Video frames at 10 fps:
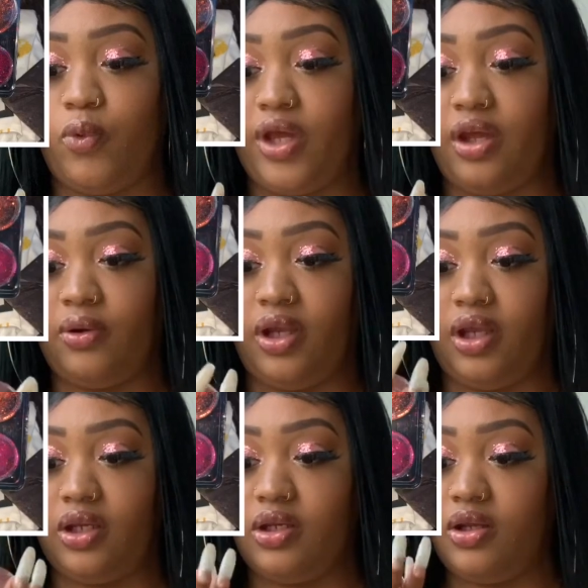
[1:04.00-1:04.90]

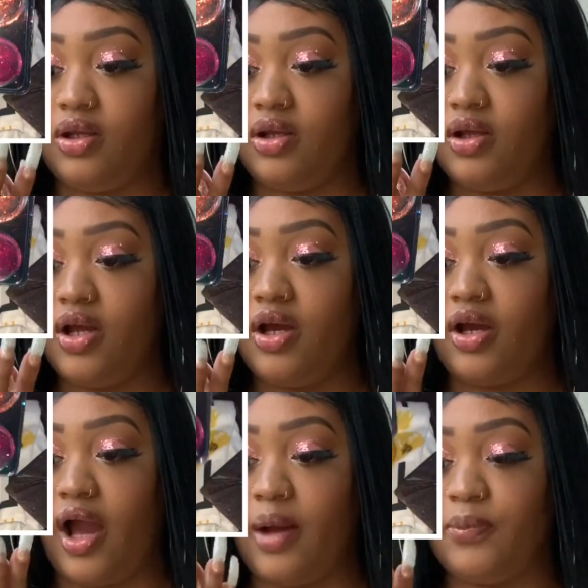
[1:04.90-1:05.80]
wearing
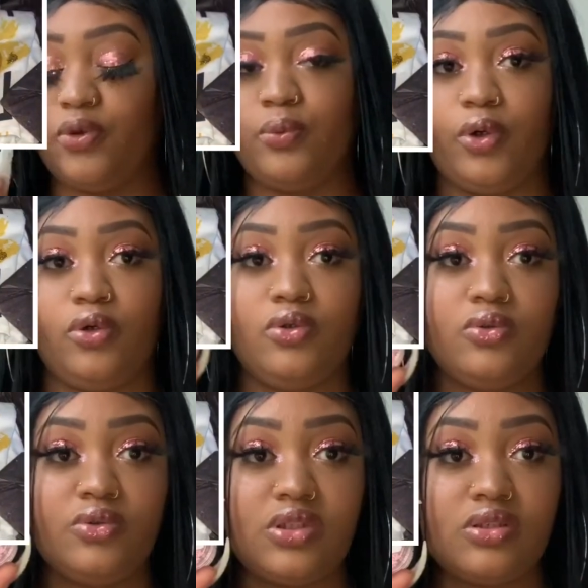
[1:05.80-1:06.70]
Copper
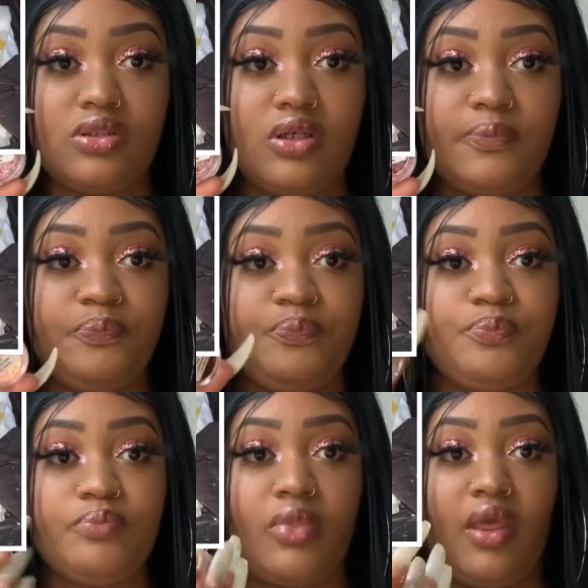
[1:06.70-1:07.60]
Rose,
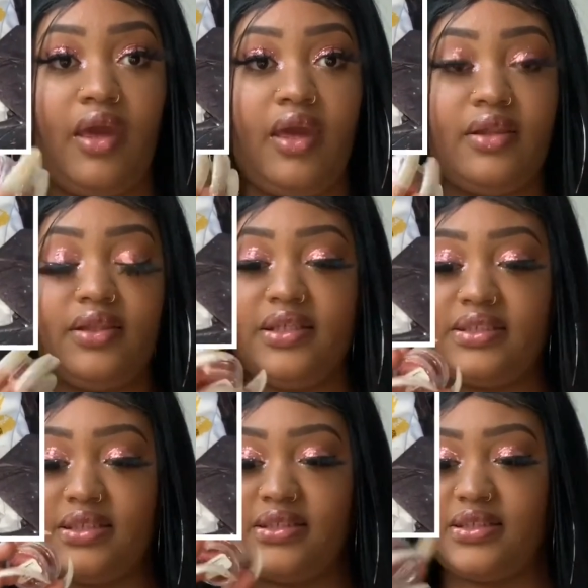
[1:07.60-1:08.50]
and
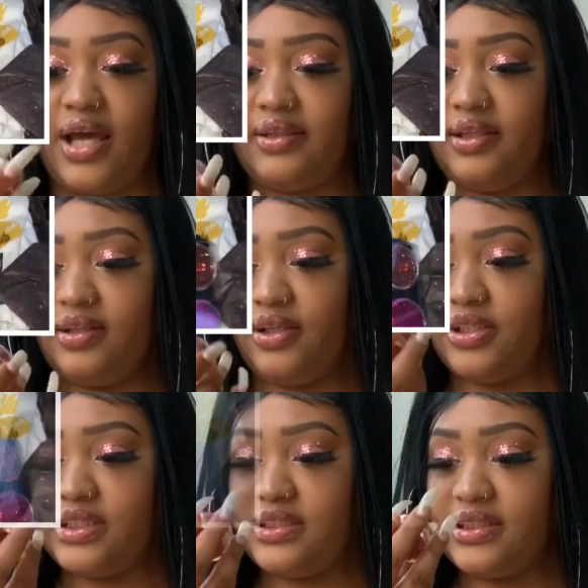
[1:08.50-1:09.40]
this is, I think
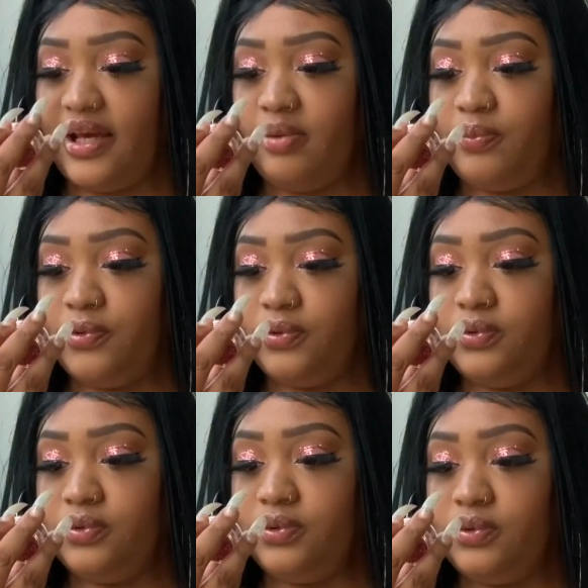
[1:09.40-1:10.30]
they're a
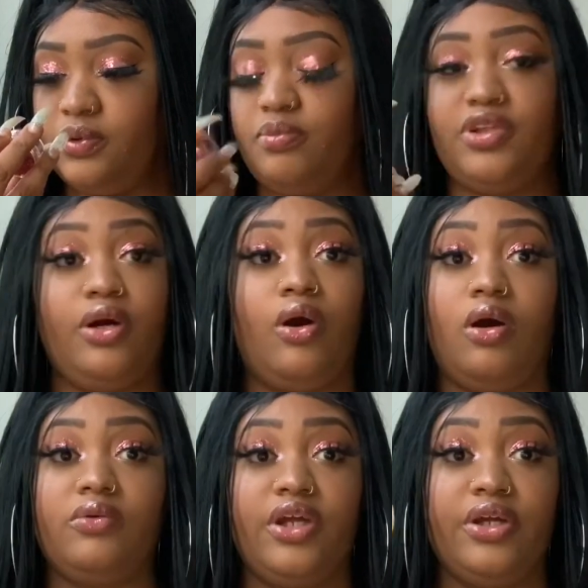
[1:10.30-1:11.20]
sample.
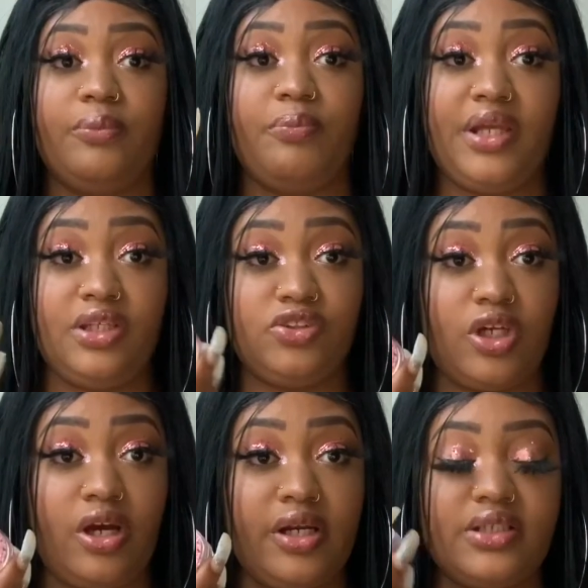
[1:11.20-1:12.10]
They're mini
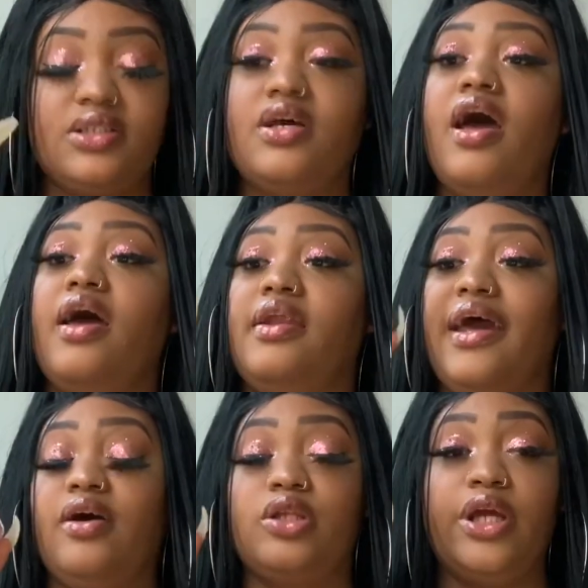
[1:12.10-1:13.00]
jars.
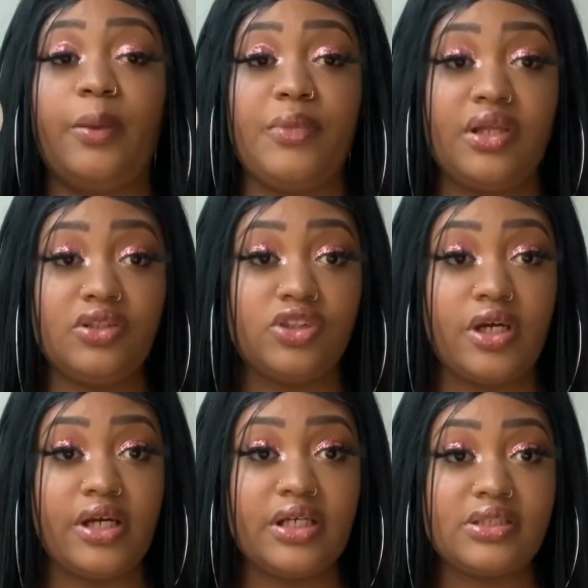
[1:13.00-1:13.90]
Now they're mini
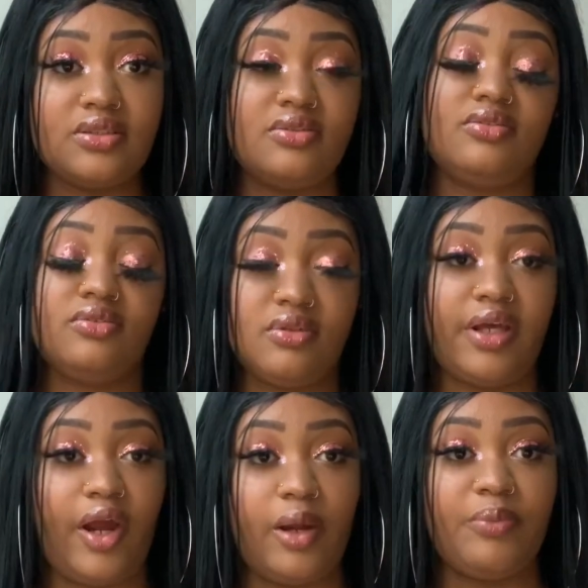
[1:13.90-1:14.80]
jars.
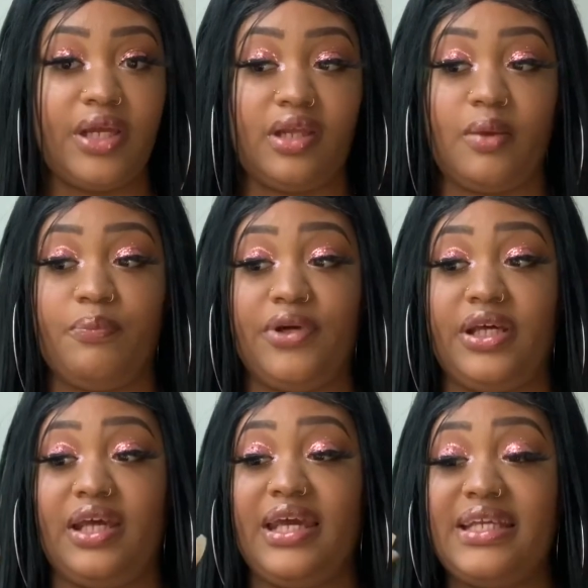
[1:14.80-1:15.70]
They are mini, but
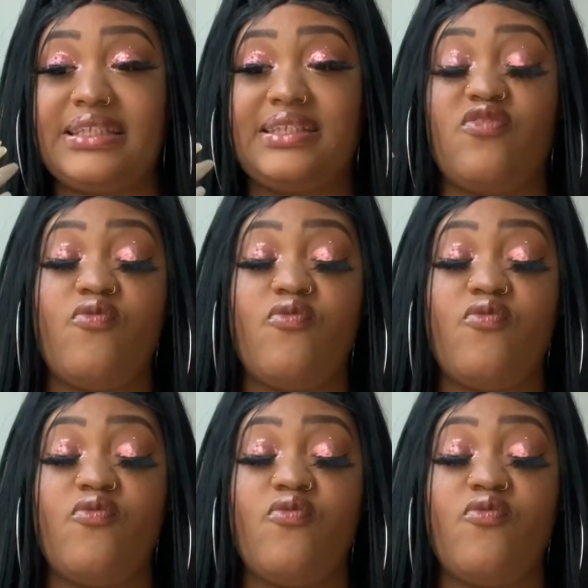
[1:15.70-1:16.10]
it is